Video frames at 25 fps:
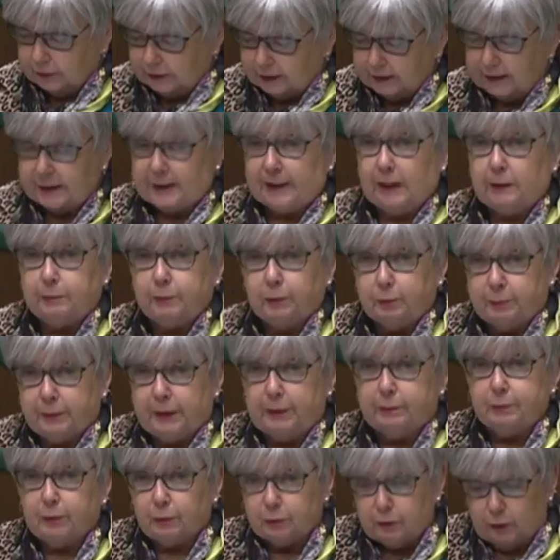disabled
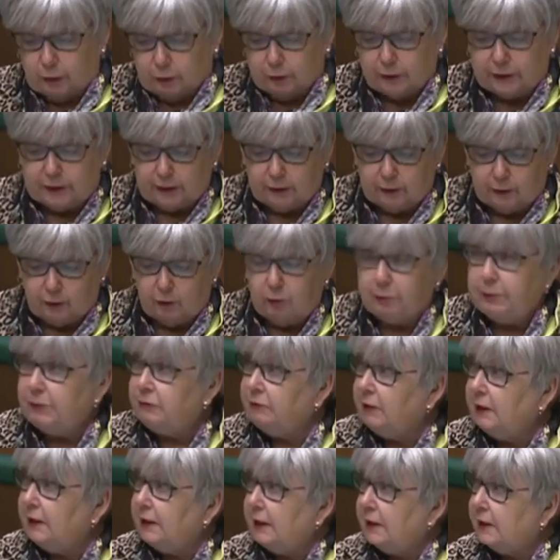people using human
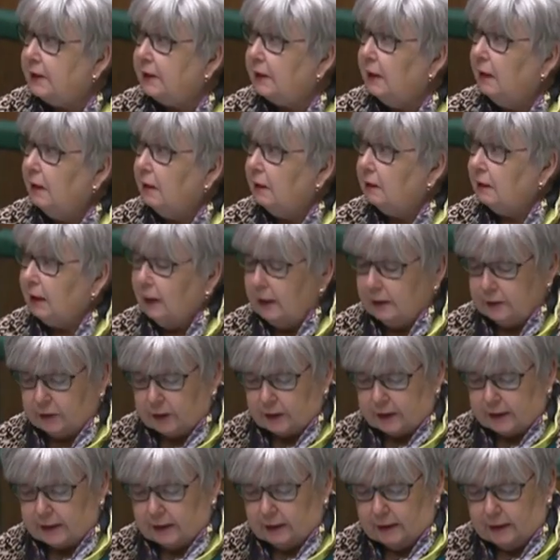rights
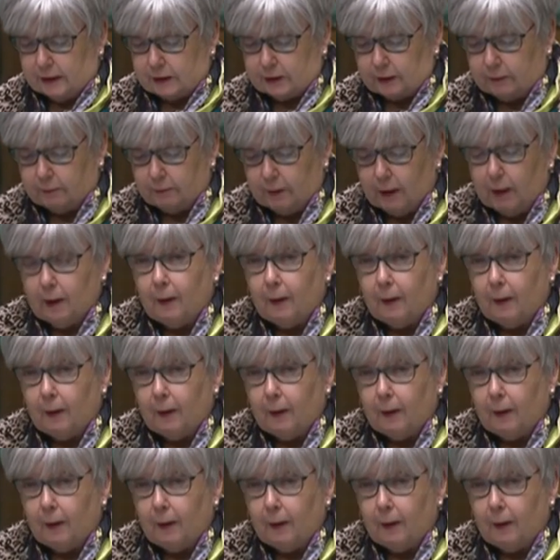legislation.